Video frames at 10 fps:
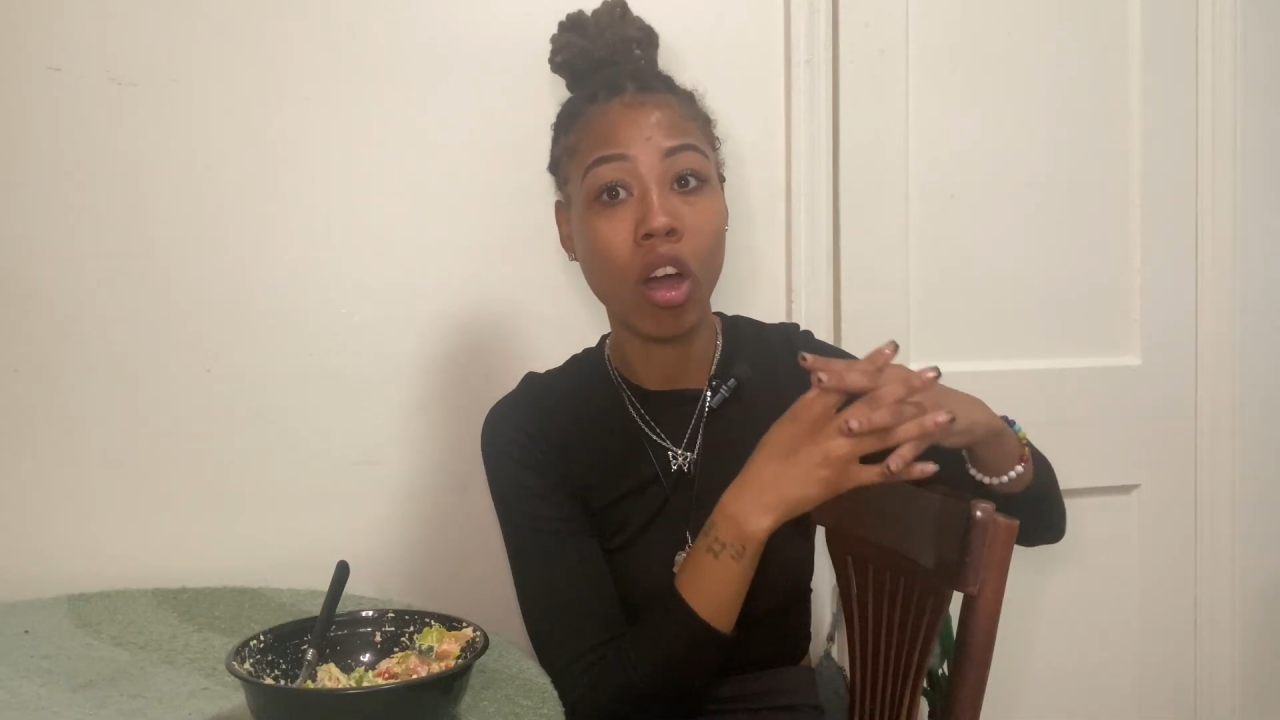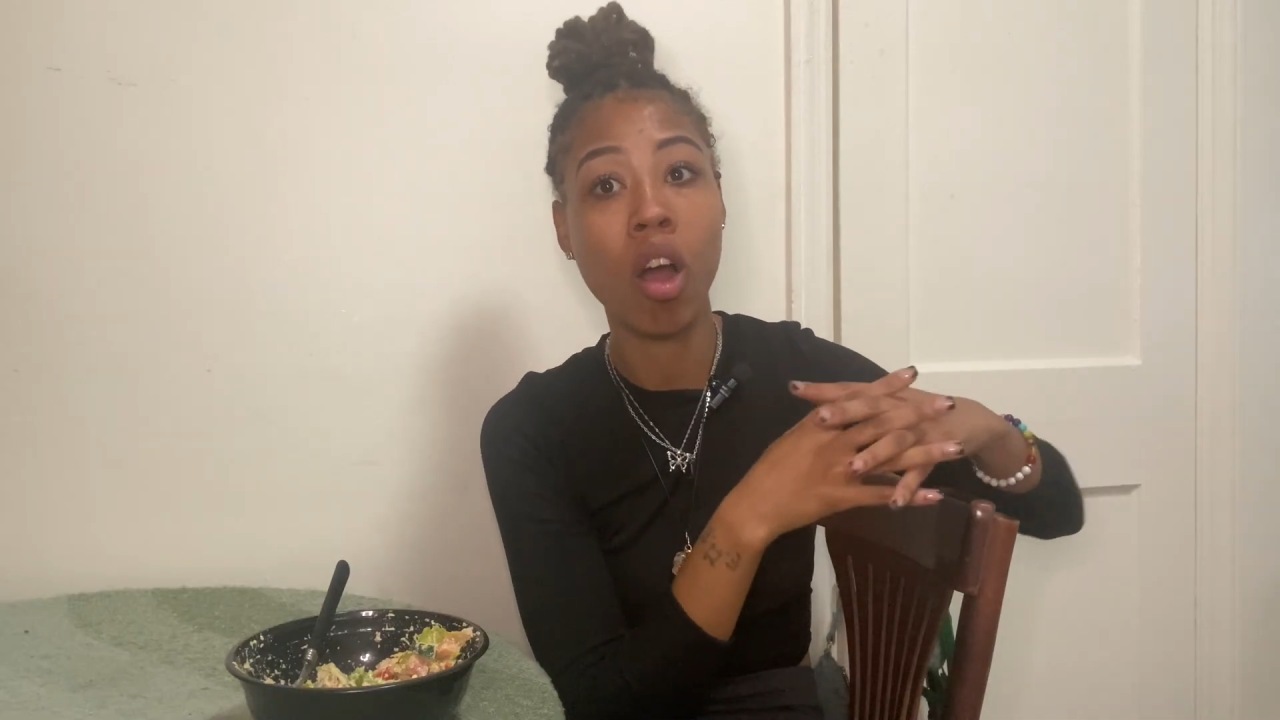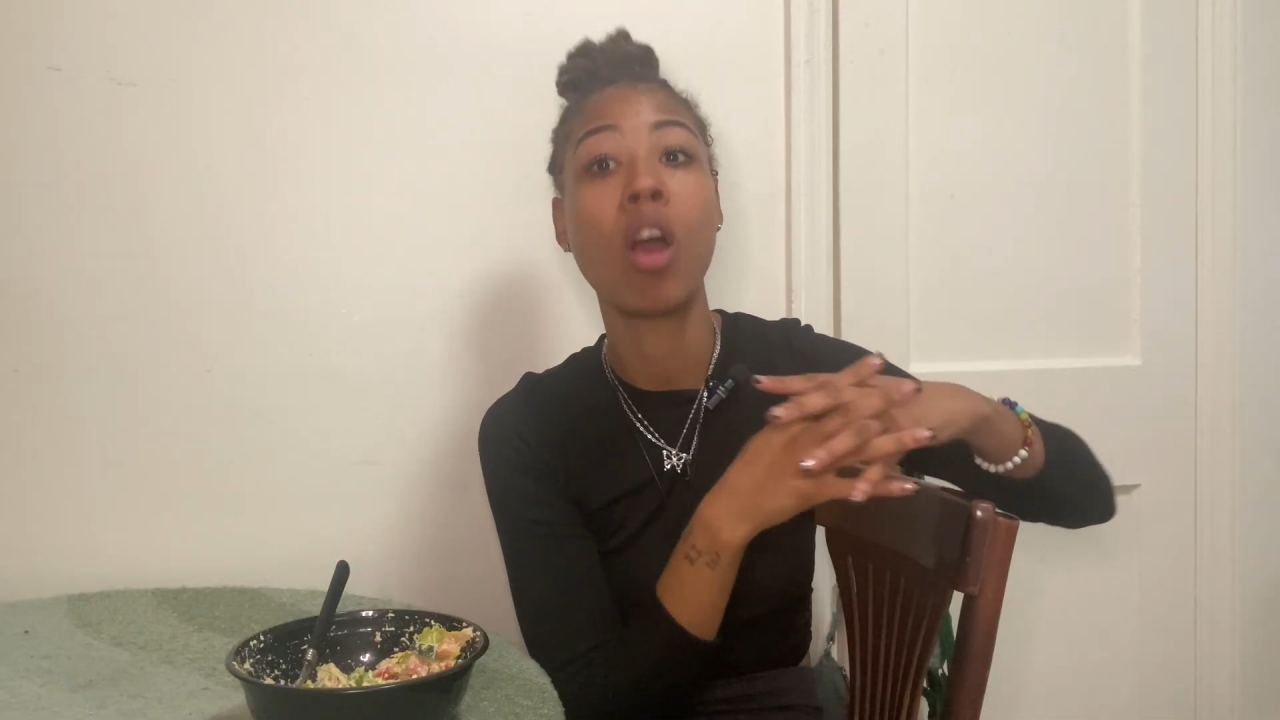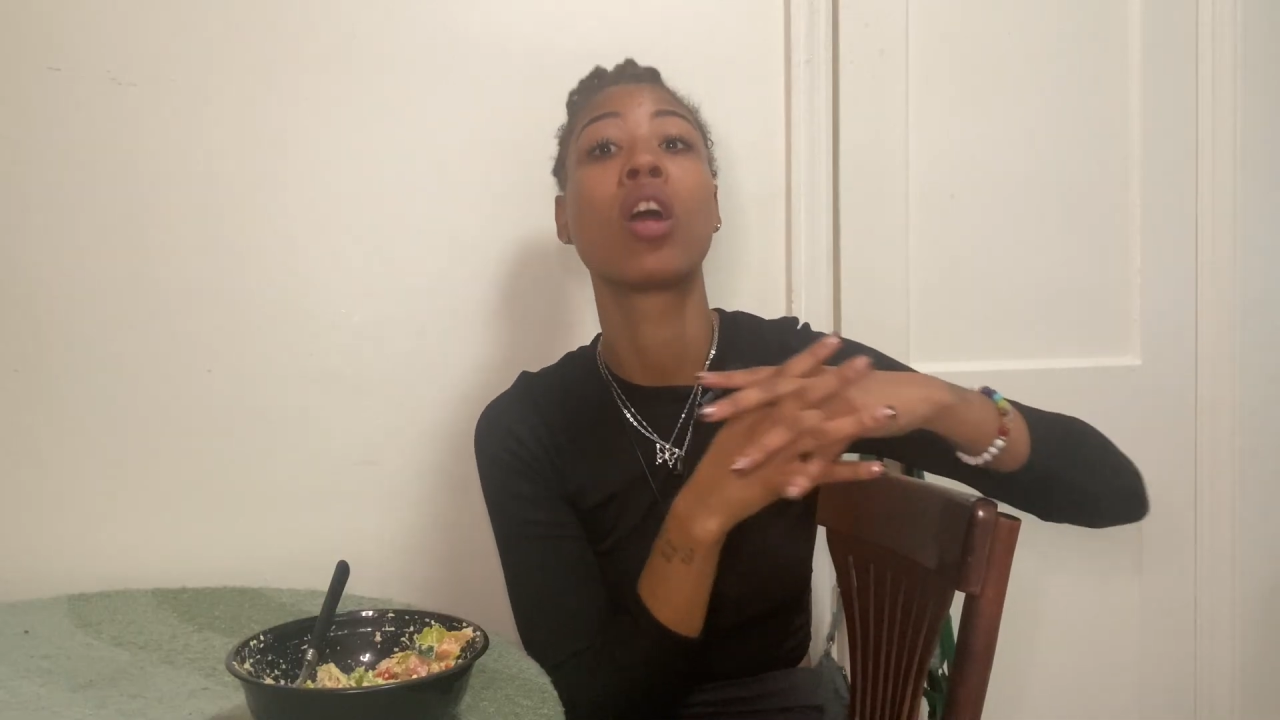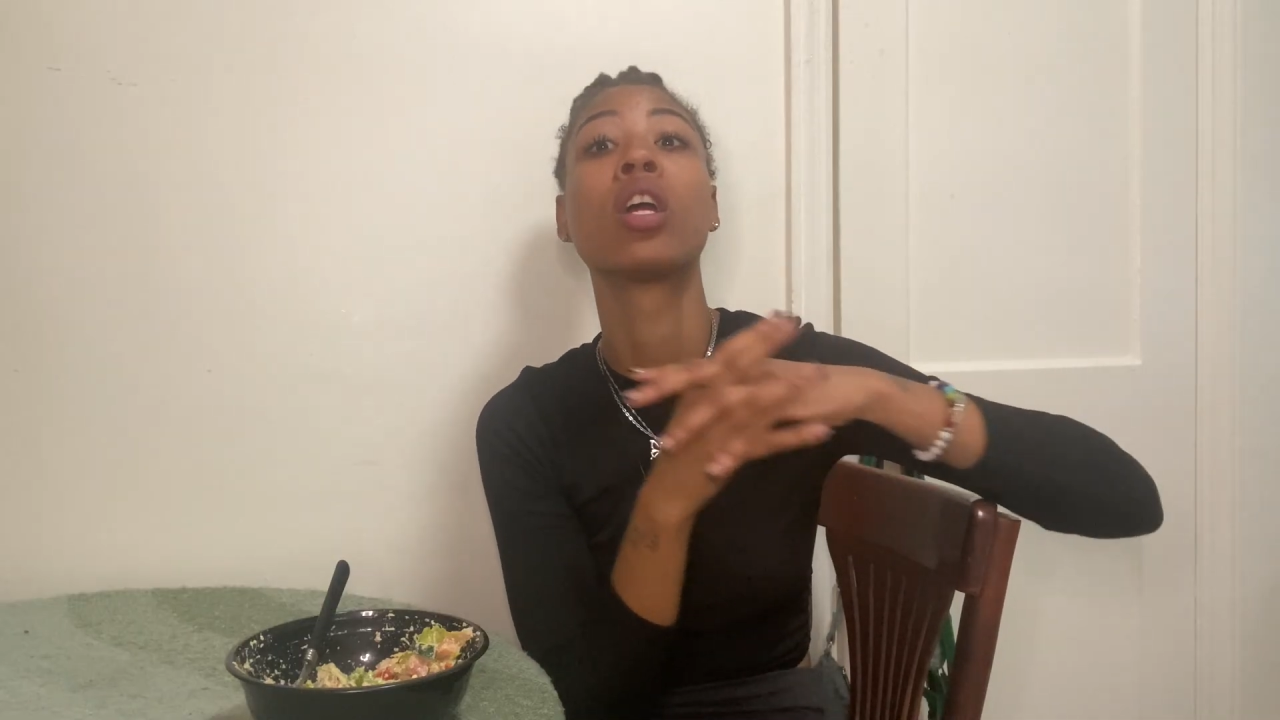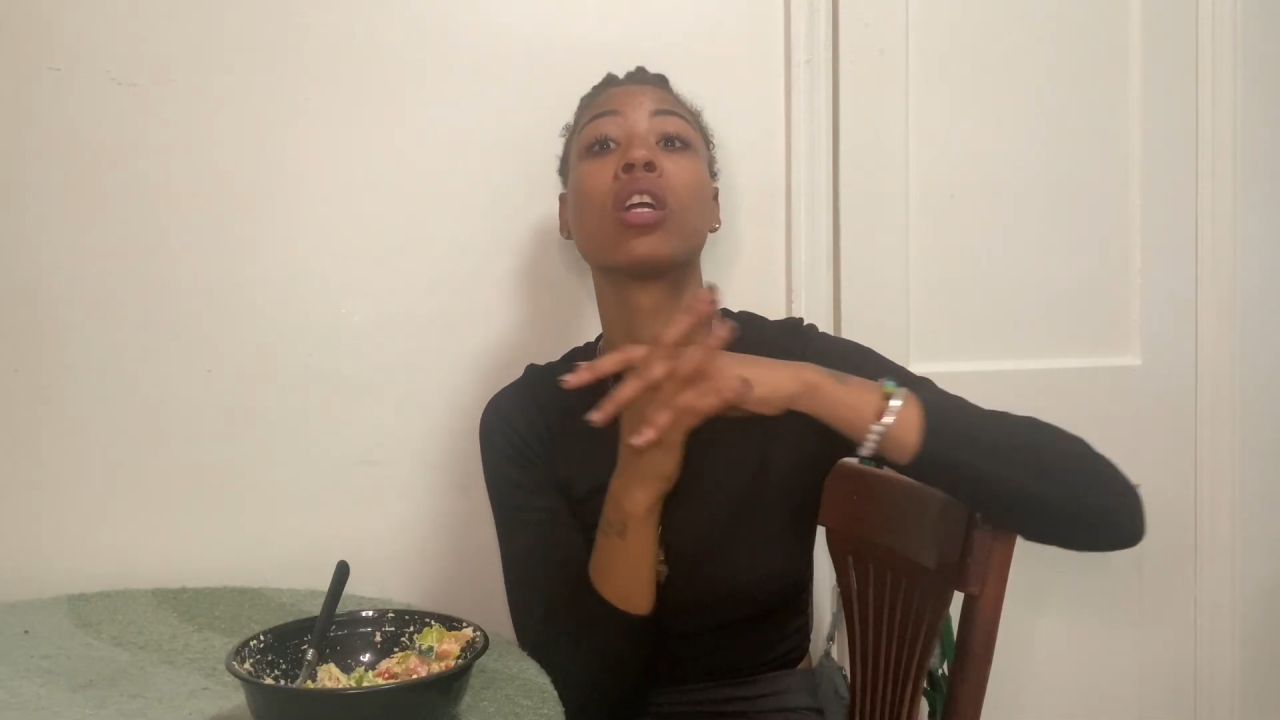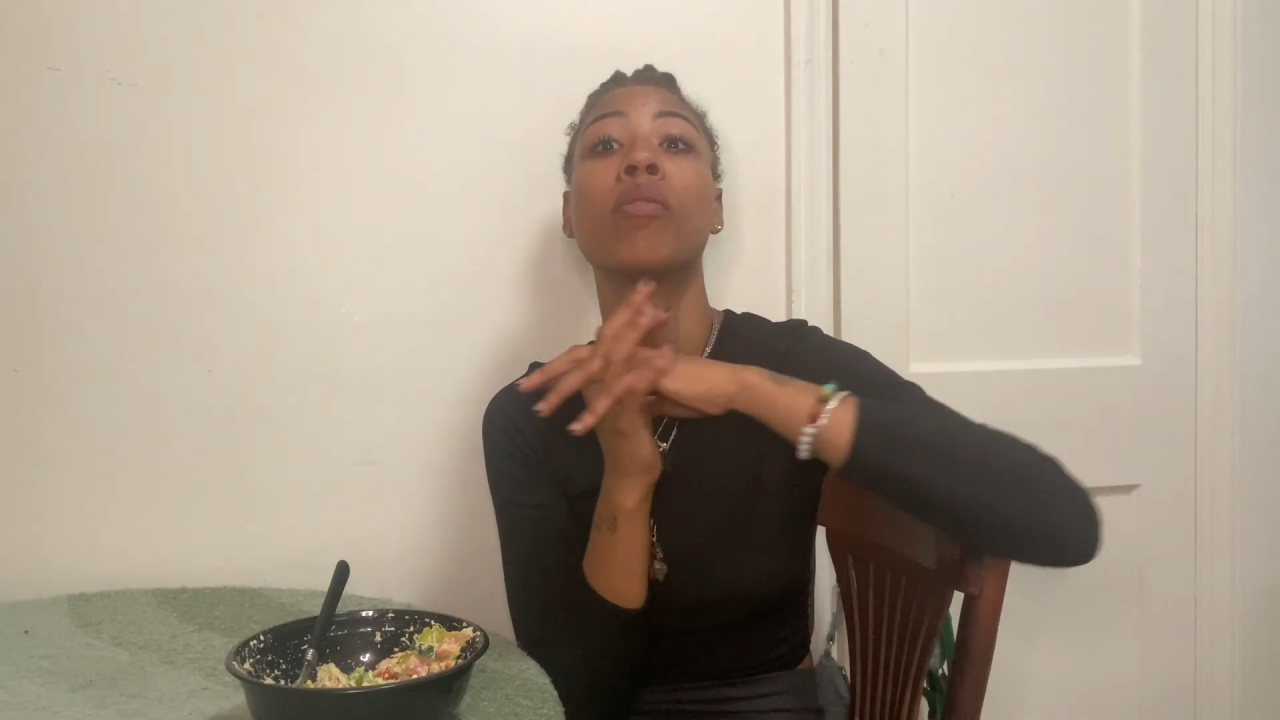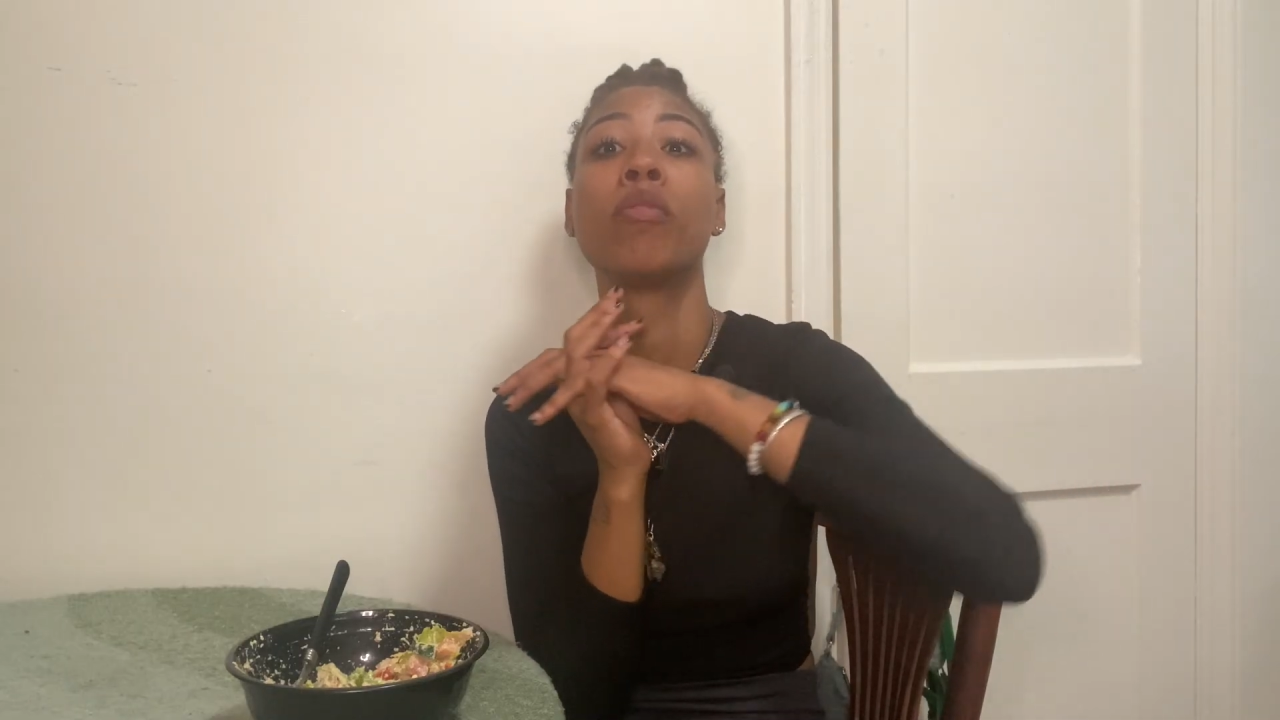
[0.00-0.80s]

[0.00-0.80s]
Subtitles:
are,